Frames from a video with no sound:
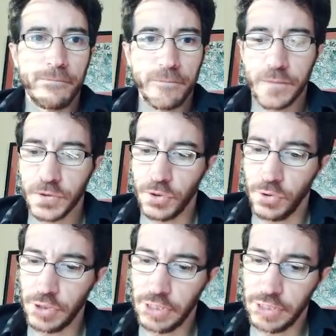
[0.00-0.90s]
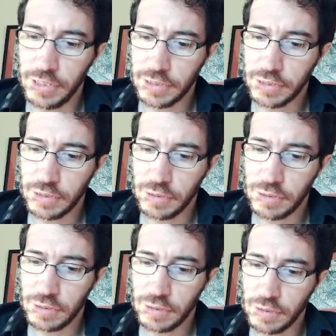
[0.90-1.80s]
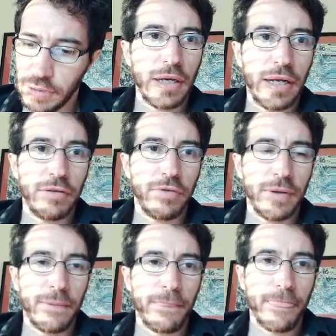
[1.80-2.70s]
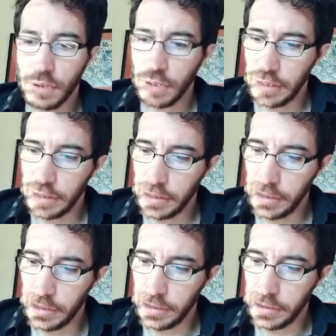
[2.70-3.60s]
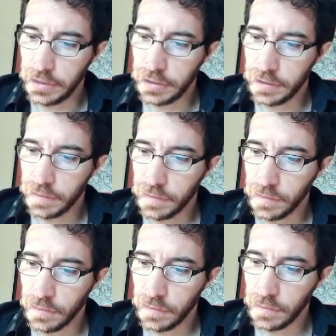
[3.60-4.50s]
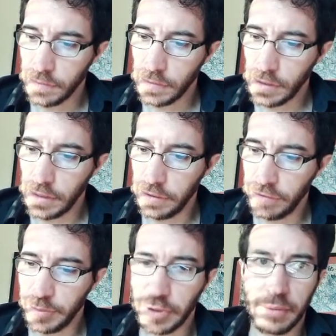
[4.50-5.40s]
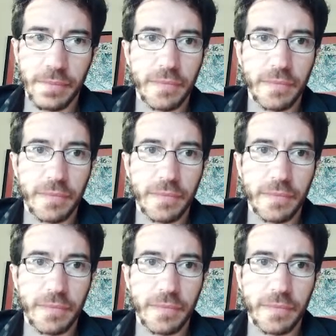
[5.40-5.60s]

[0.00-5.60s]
So here is alpha, and here is alpha prime.